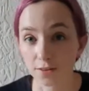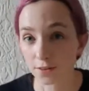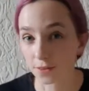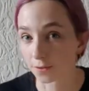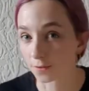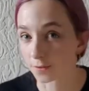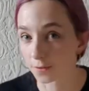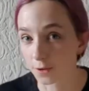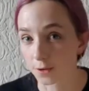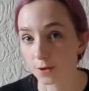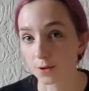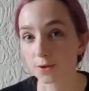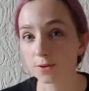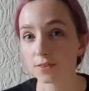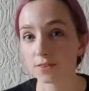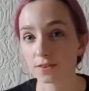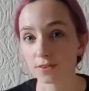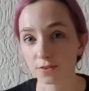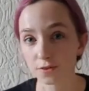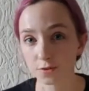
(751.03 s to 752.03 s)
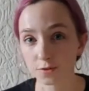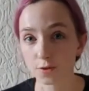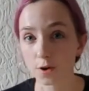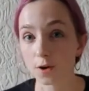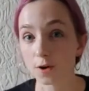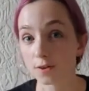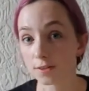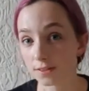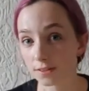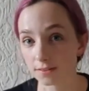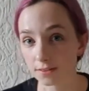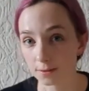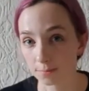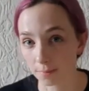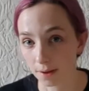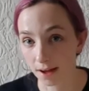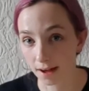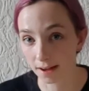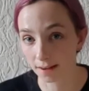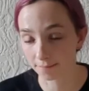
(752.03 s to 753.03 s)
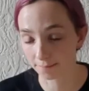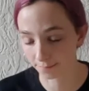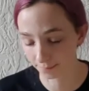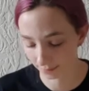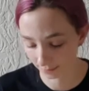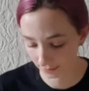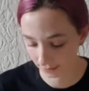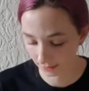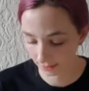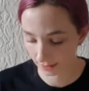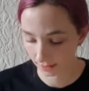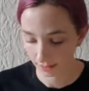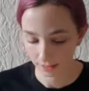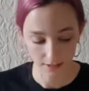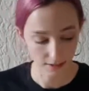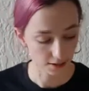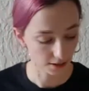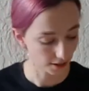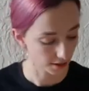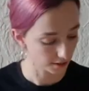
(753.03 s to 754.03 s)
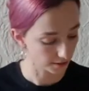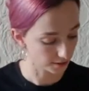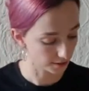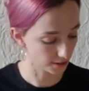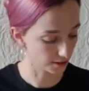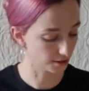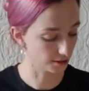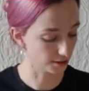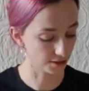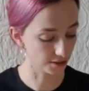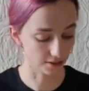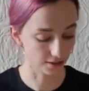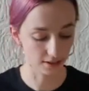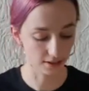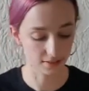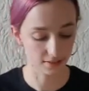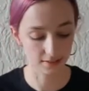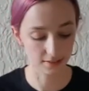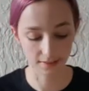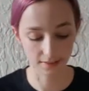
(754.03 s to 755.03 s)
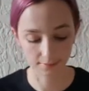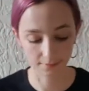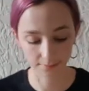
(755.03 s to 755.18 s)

through the straws on the pan. To do this,